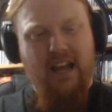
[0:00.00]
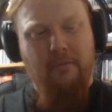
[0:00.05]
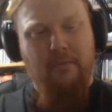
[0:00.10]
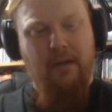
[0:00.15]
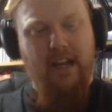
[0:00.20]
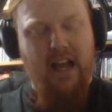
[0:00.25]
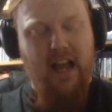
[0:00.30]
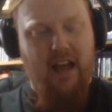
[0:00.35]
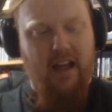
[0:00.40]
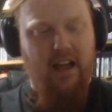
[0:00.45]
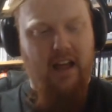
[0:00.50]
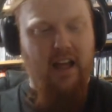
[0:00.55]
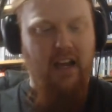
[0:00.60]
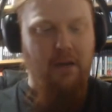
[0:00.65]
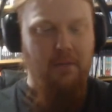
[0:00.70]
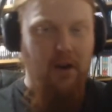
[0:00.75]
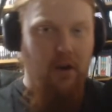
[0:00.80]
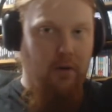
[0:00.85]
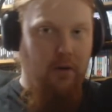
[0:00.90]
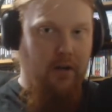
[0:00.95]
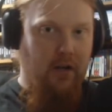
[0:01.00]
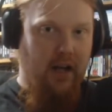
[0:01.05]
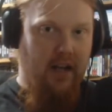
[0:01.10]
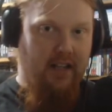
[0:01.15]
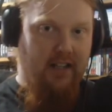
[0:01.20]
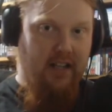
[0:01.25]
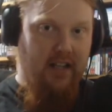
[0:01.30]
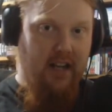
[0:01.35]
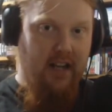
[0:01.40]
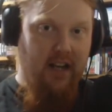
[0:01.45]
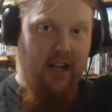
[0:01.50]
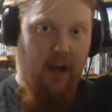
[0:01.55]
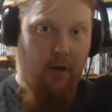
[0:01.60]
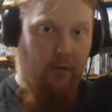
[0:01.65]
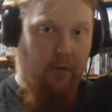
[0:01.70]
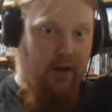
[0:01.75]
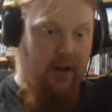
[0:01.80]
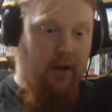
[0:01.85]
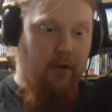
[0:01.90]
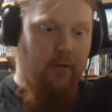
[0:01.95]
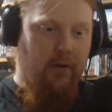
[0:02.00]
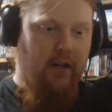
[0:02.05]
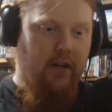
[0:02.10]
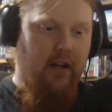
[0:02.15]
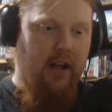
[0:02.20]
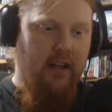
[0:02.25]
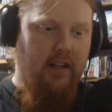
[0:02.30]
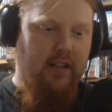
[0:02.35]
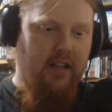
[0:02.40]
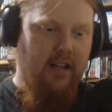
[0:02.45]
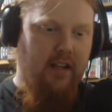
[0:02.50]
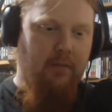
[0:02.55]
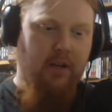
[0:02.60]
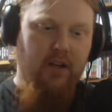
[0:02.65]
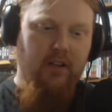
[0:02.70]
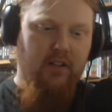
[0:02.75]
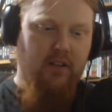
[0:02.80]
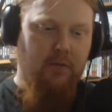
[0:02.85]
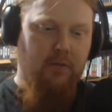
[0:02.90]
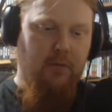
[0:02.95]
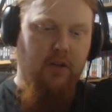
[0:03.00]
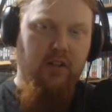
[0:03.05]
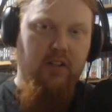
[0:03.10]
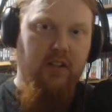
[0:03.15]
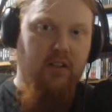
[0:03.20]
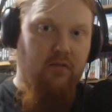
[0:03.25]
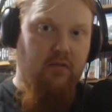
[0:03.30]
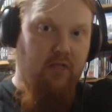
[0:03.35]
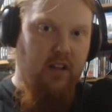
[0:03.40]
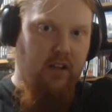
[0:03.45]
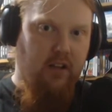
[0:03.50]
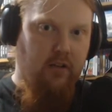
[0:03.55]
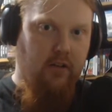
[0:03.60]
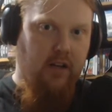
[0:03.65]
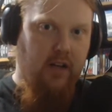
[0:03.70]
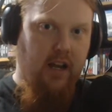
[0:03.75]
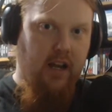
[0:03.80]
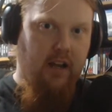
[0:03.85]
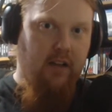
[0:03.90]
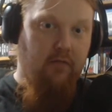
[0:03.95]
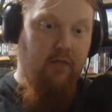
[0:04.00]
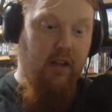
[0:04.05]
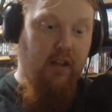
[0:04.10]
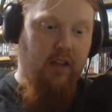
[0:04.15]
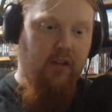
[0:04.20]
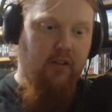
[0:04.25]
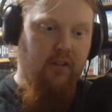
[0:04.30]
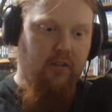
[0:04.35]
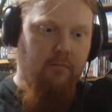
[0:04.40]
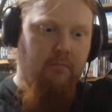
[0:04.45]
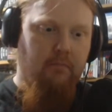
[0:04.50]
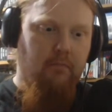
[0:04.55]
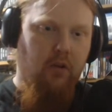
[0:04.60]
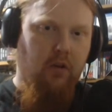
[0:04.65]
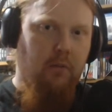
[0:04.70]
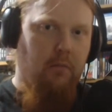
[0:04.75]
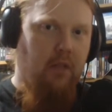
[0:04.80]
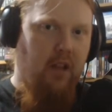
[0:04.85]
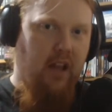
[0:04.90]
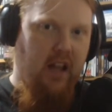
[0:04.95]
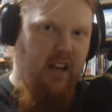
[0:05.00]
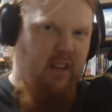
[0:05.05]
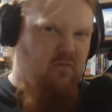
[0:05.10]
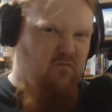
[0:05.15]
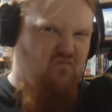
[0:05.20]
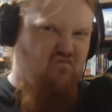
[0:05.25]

but yeah, uh, let me know what you guys think. I want to know what you guys think because just because it's really good game, really good plug and play.